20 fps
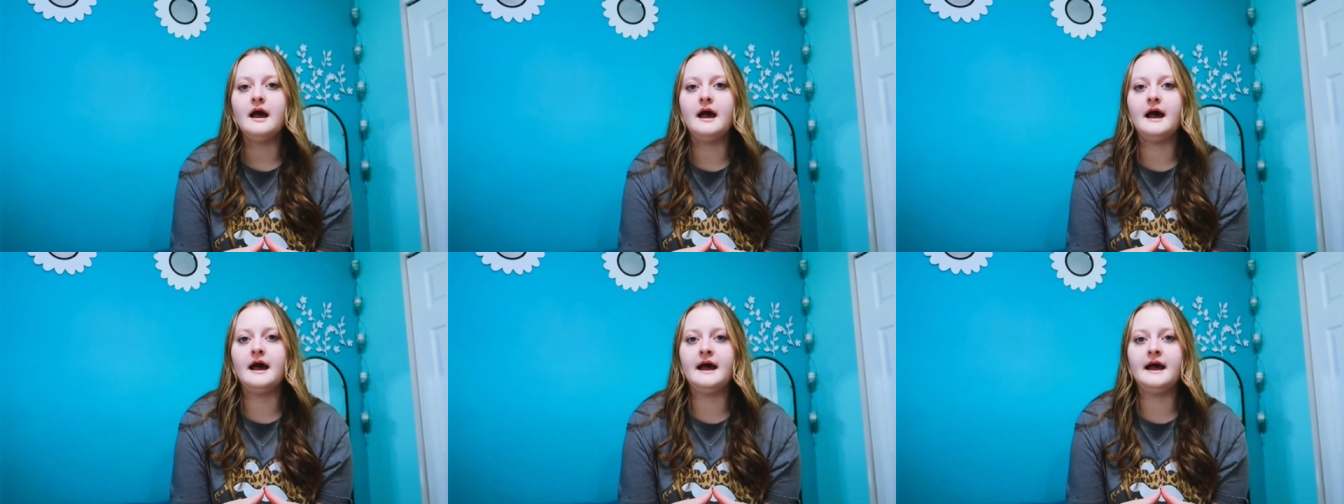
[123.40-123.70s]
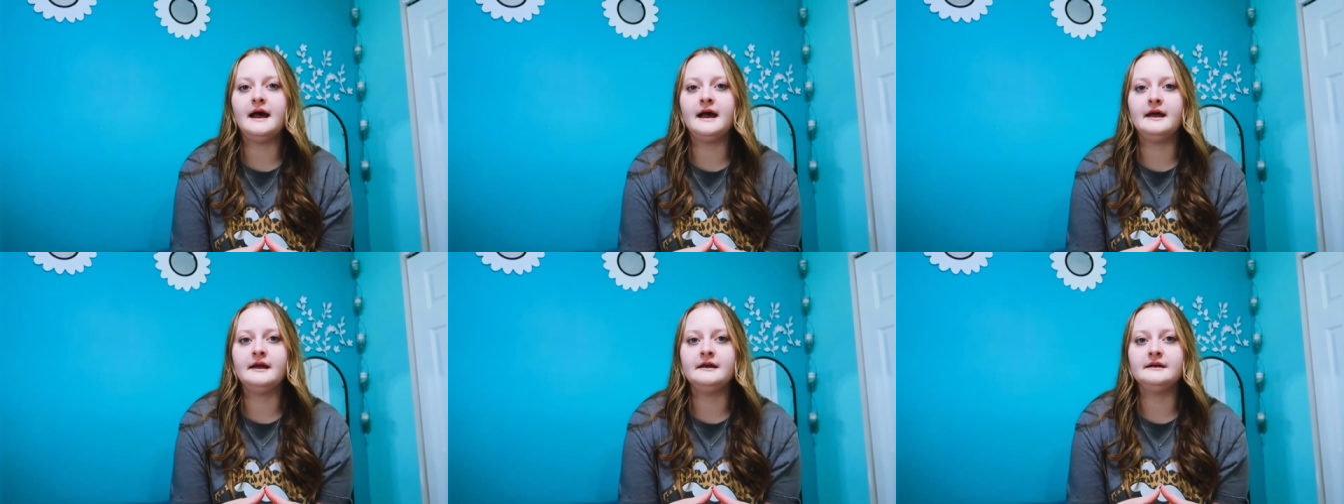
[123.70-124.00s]

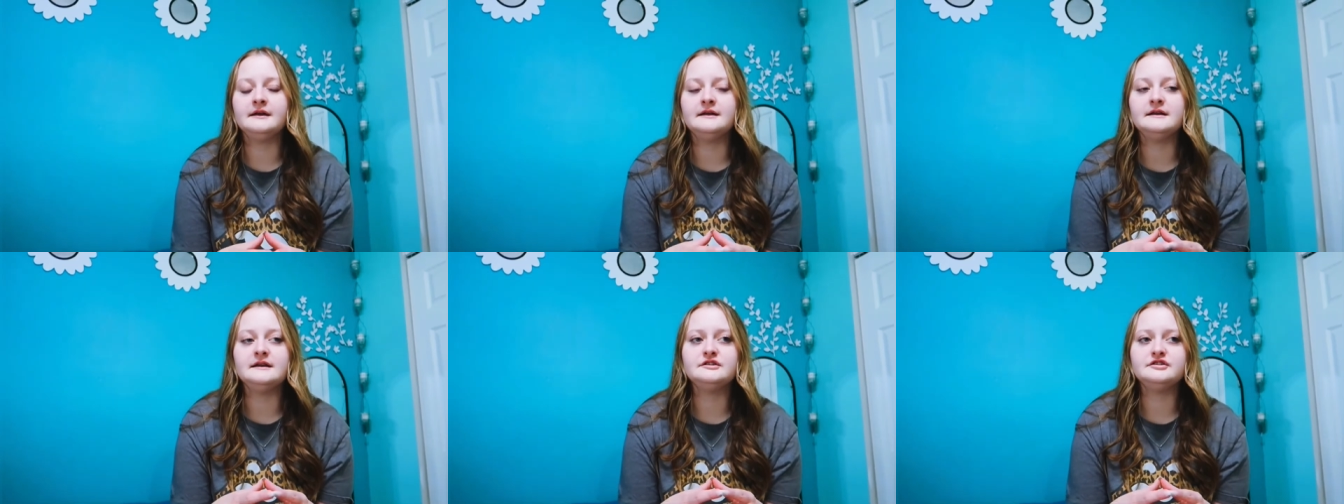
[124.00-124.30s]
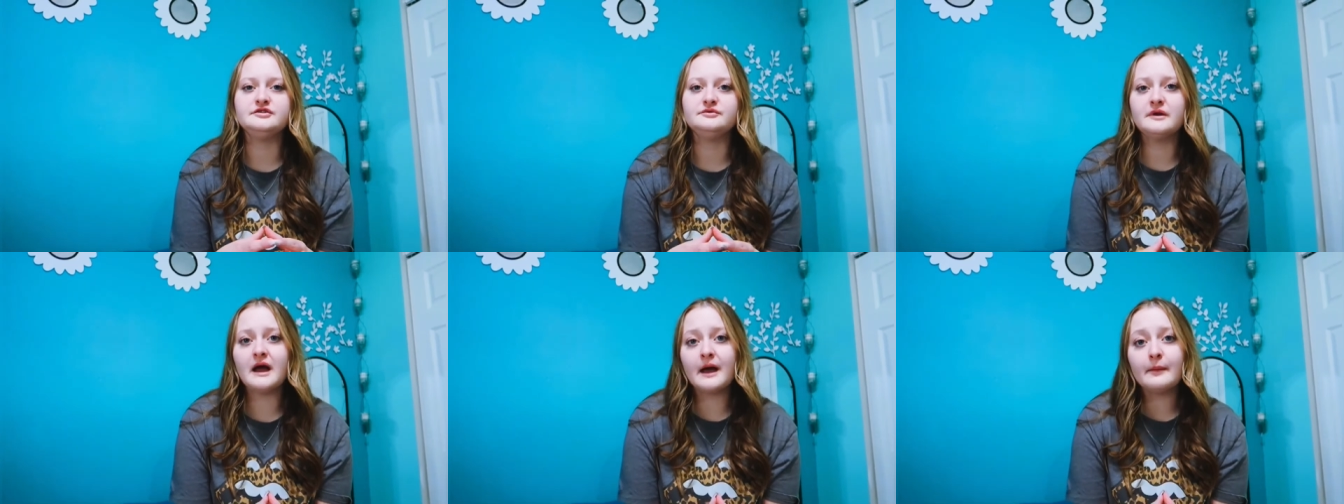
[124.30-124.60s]
I
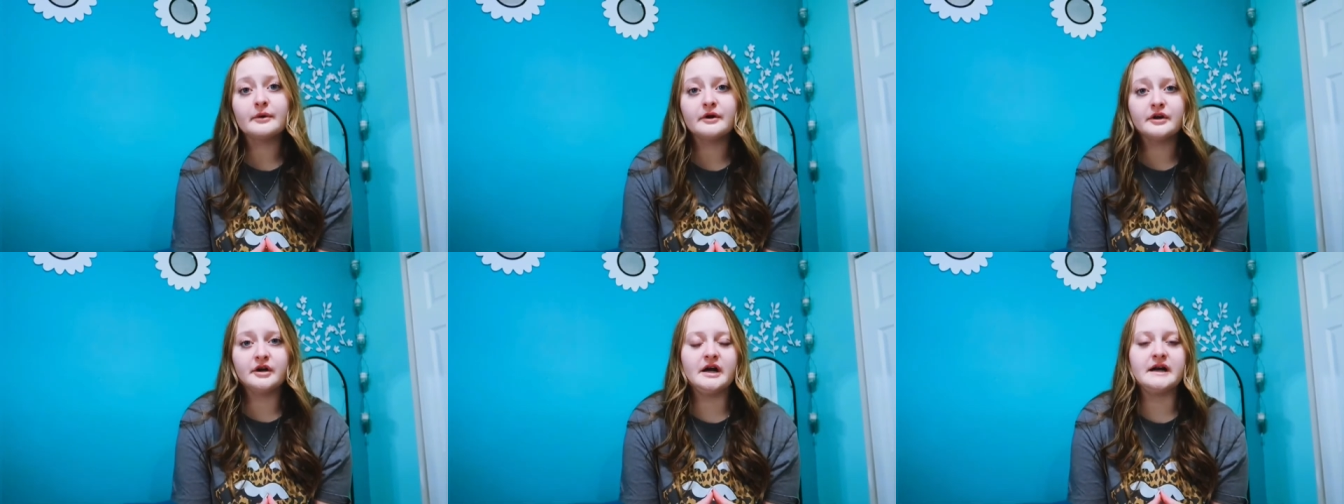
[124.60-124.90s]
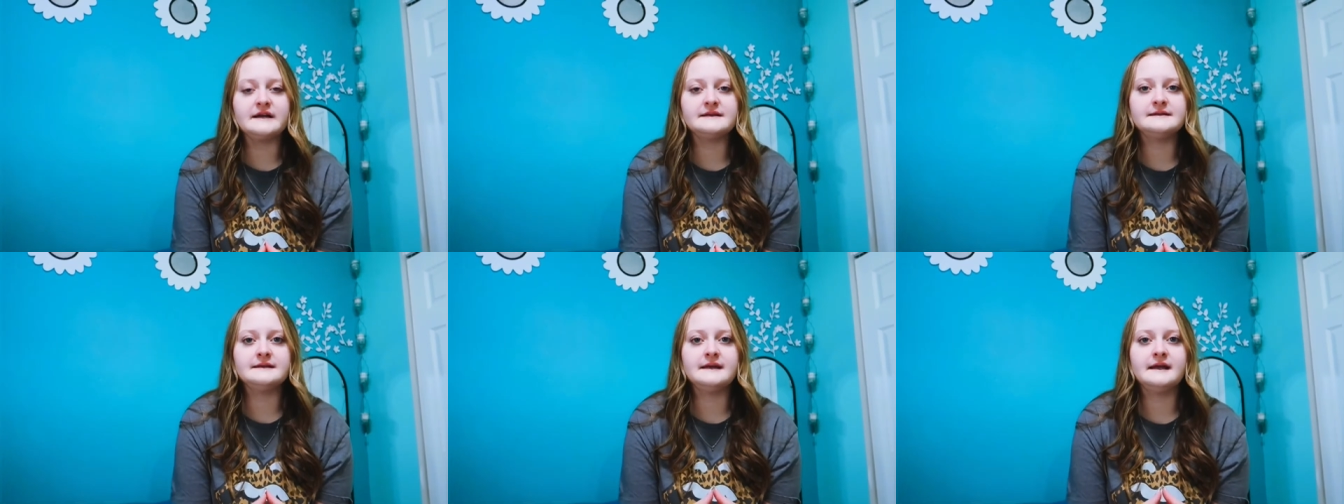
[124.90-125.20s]
do not
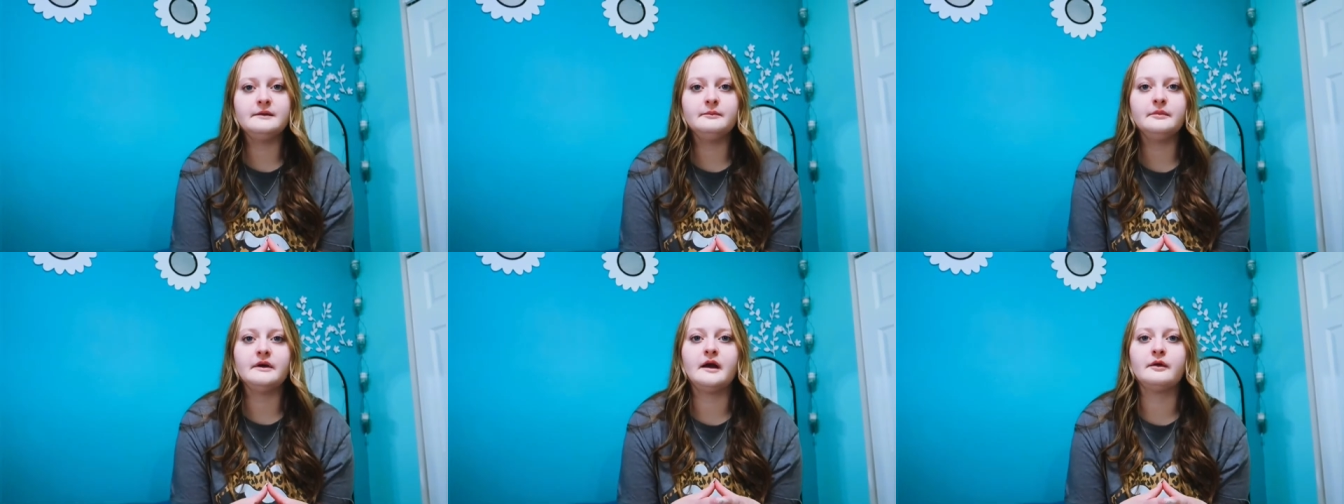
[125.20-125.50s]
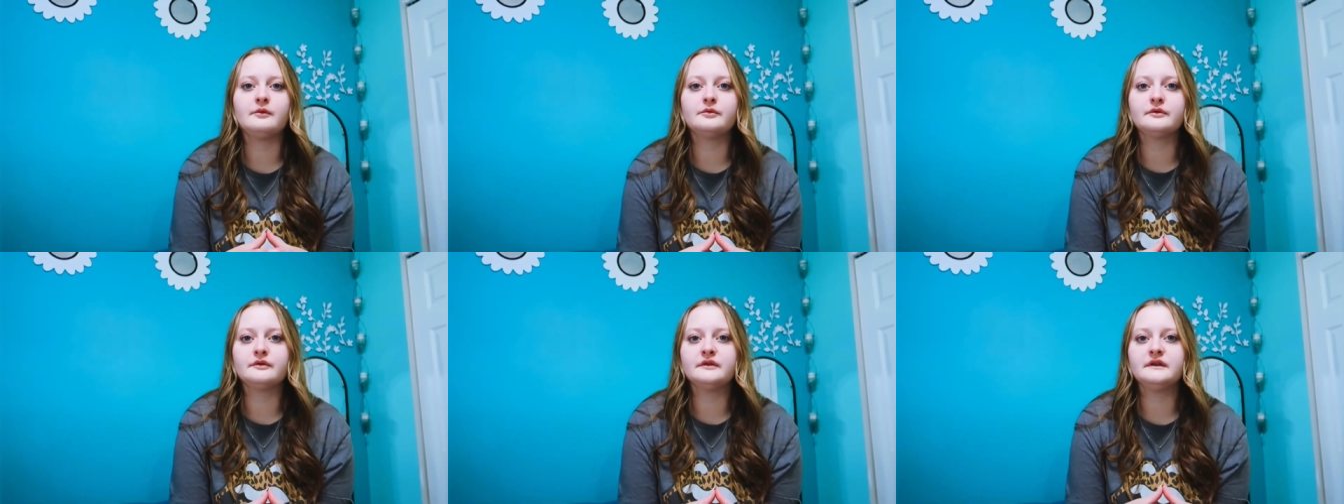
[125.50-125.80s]
procrastinate, but
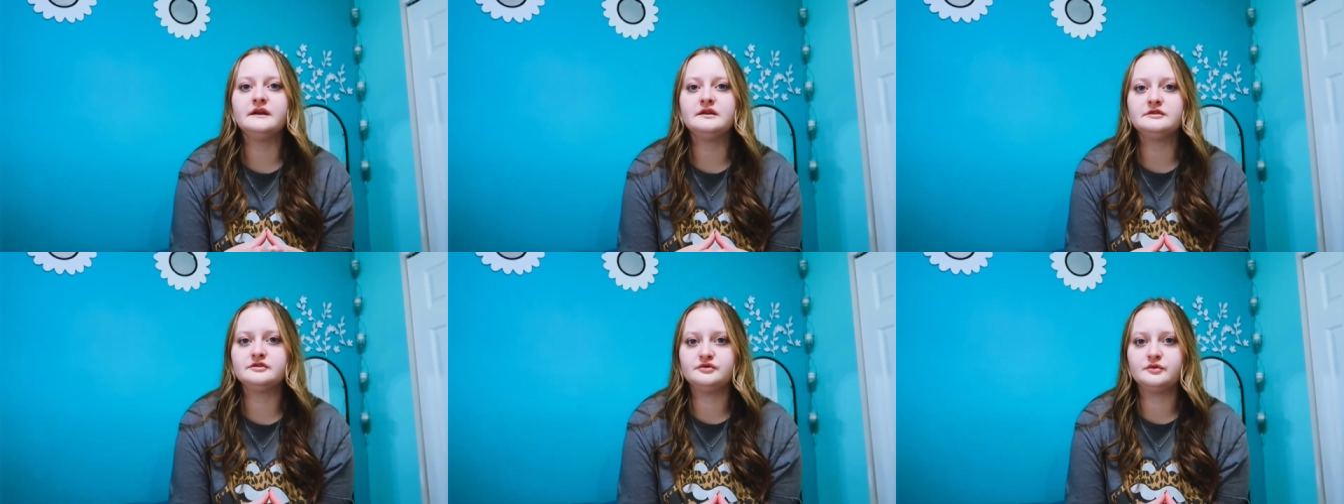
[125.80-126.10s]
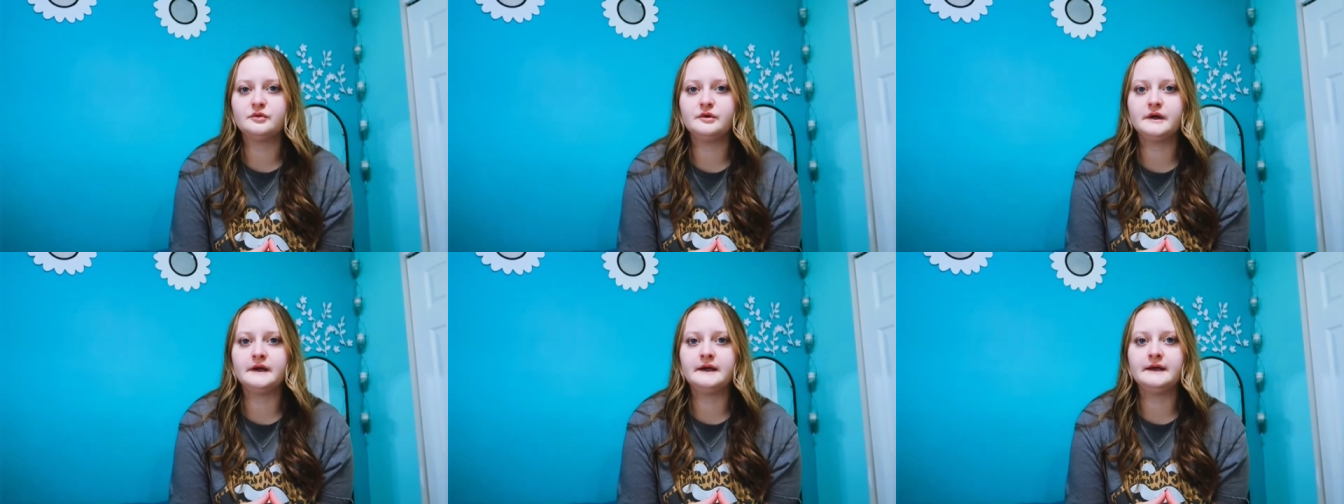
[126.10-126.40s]
I really
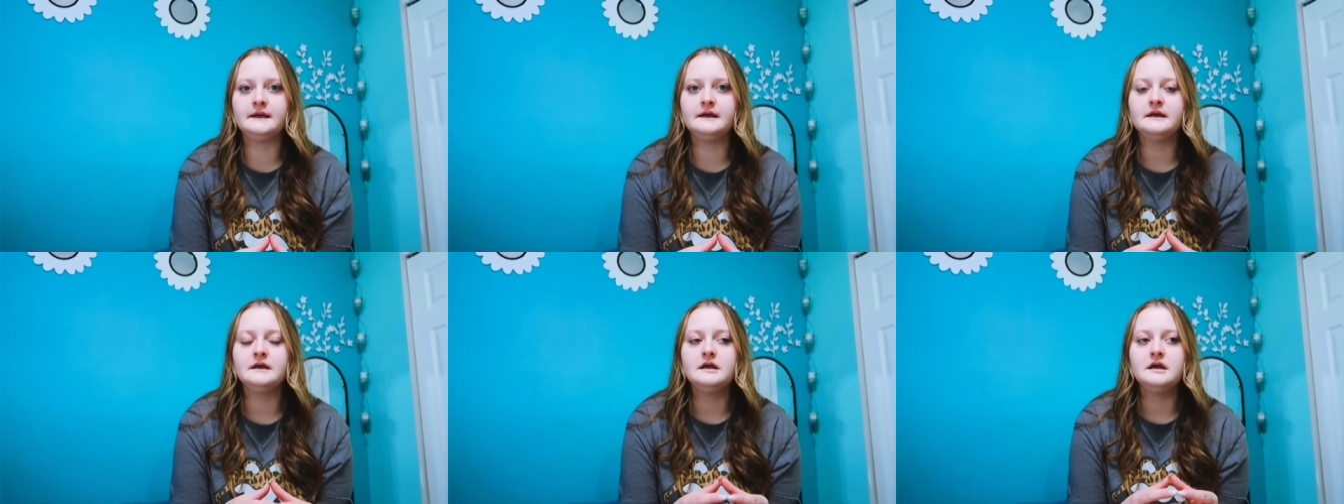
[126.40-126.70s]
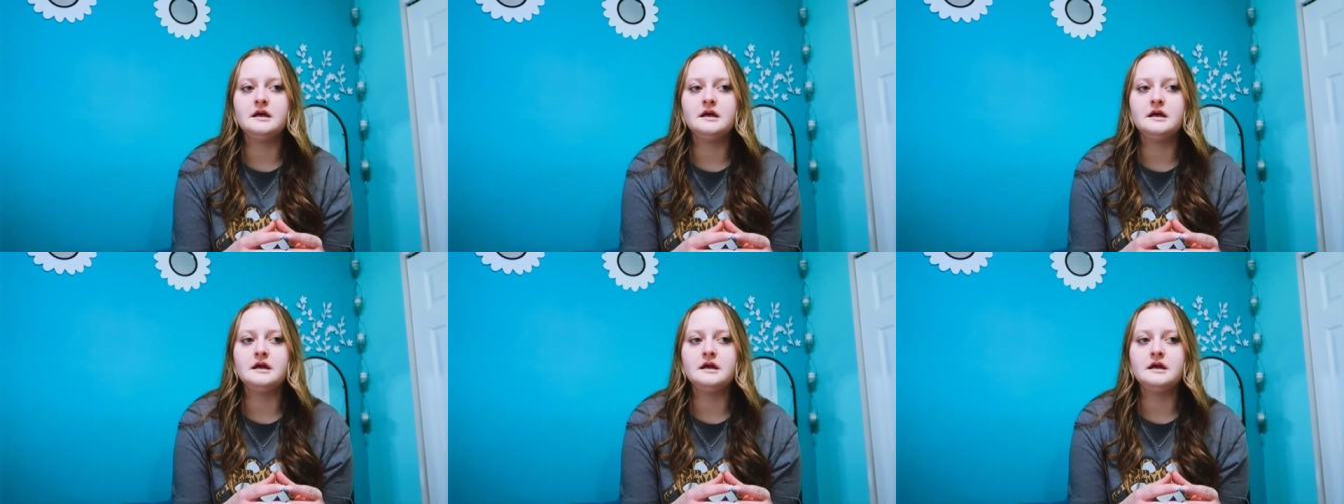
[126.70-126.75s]
enjoy